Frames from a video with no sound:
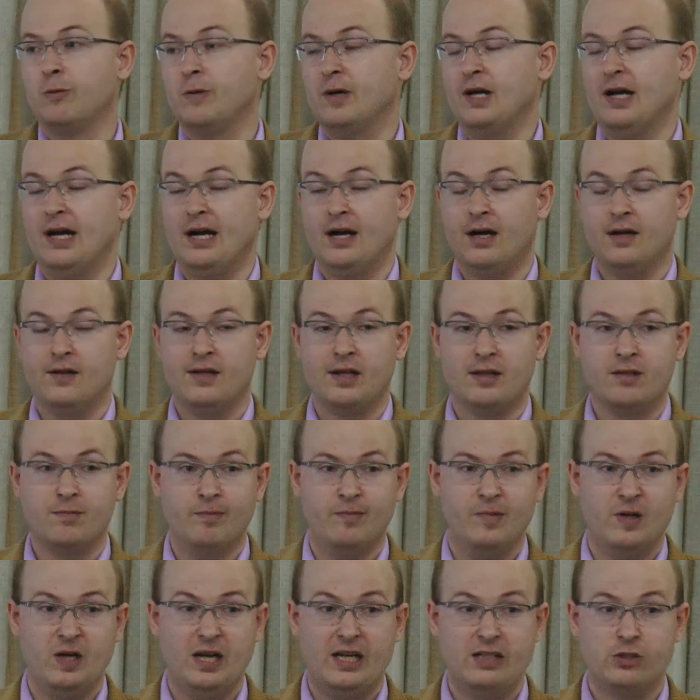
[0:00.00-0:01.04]
that
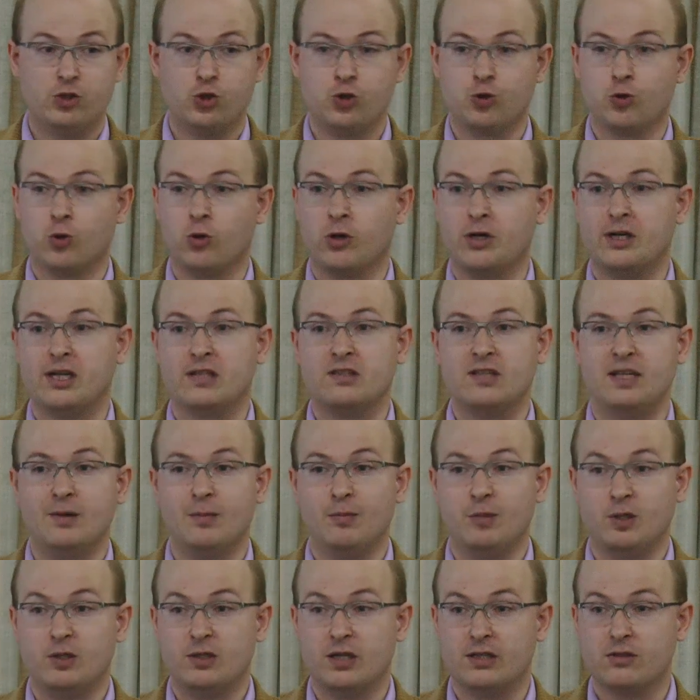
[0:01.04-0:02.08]
ensure that
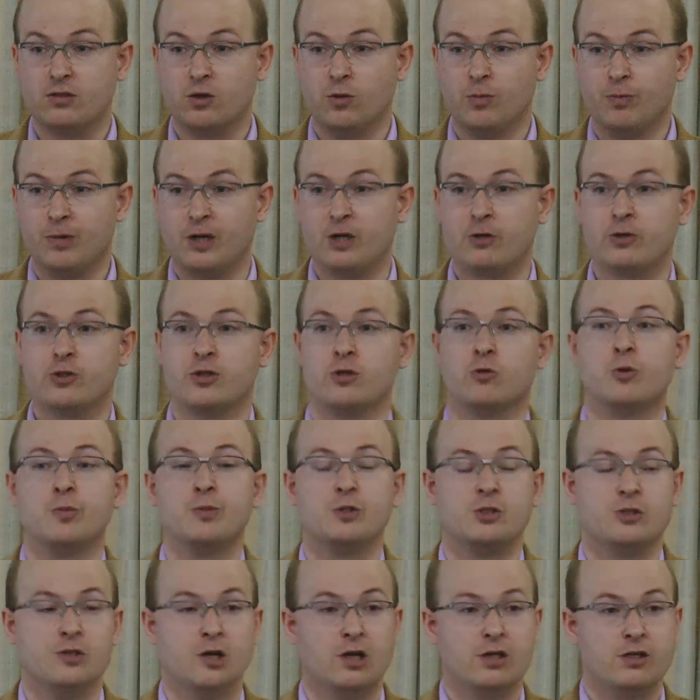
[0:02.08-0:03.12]
the comparison group
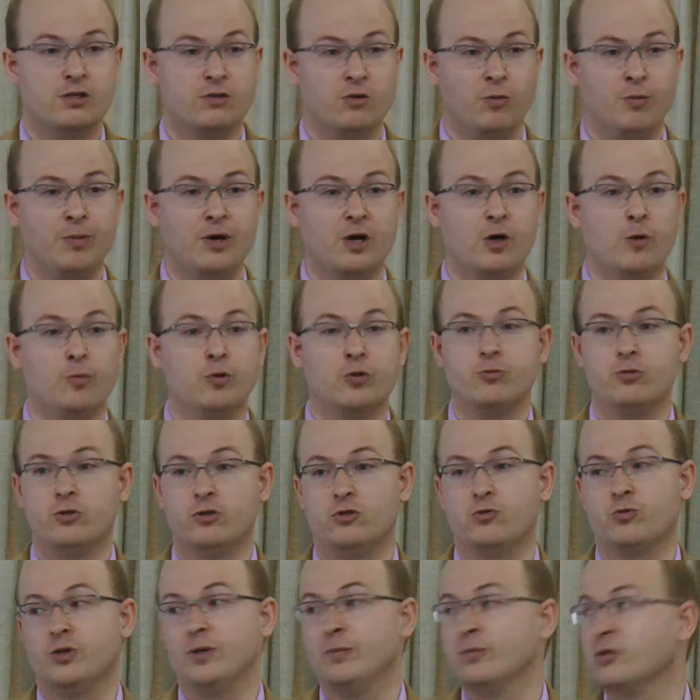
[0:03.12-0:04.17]
is not comparable to the
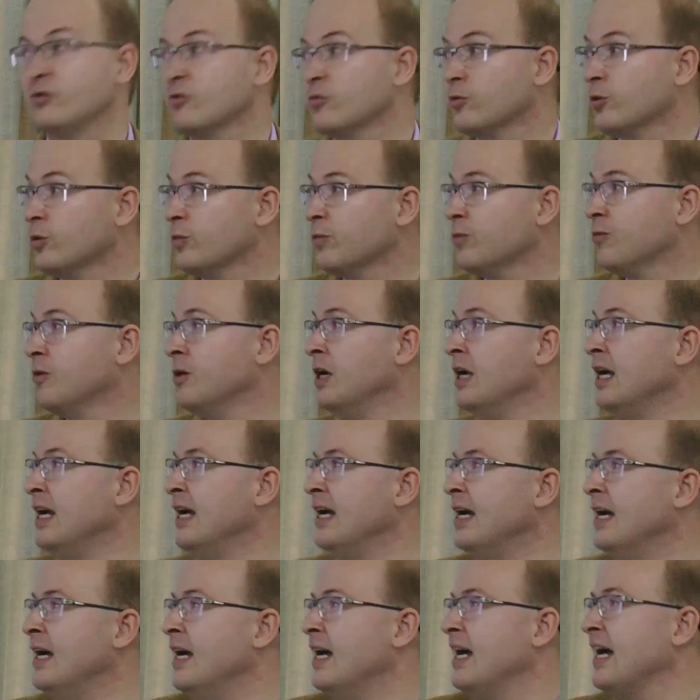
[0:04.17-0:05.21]
treatment group.
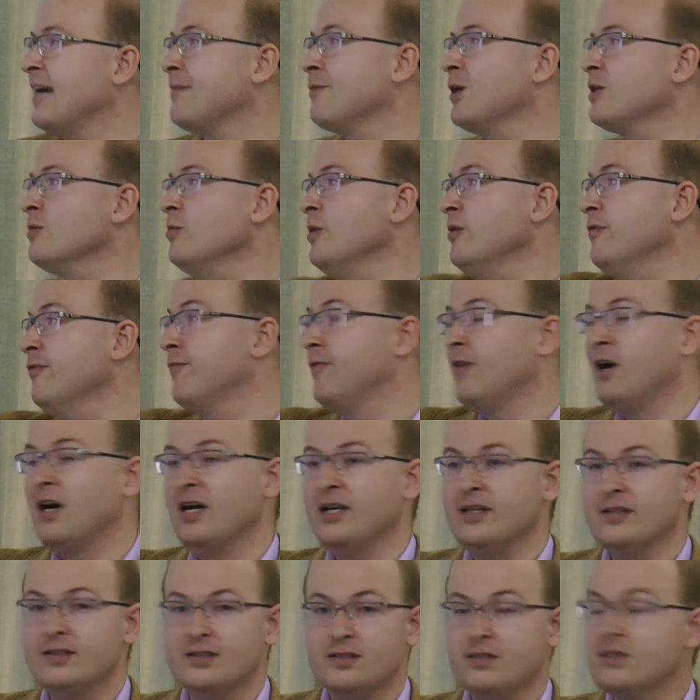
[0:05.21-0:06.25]
And what we
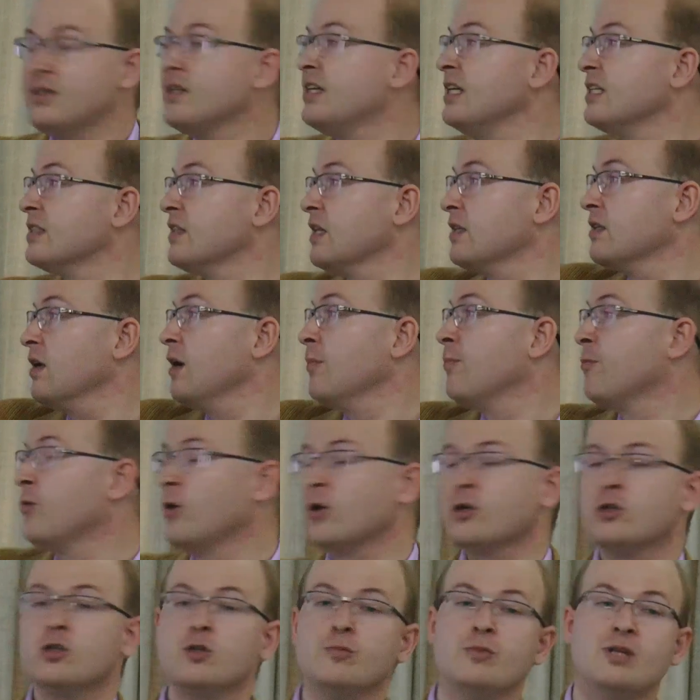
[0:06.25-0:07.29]
find is that
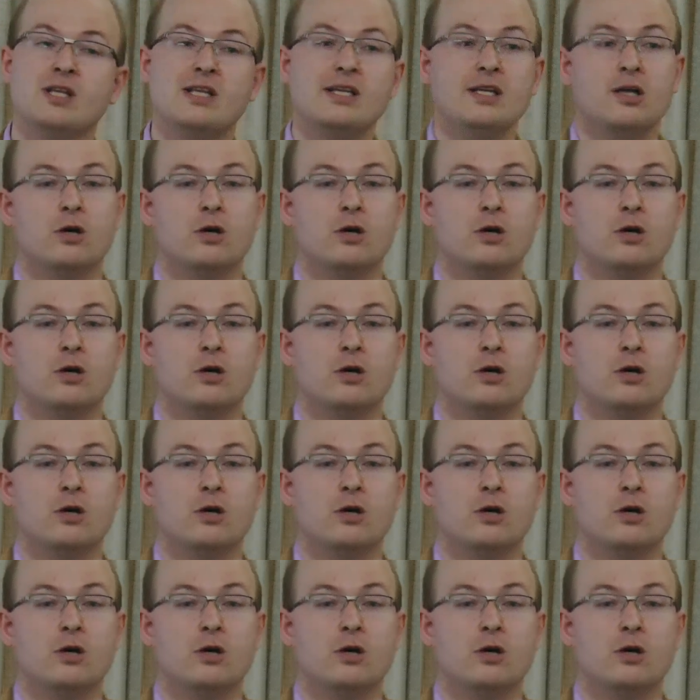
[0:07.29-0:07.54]
approximately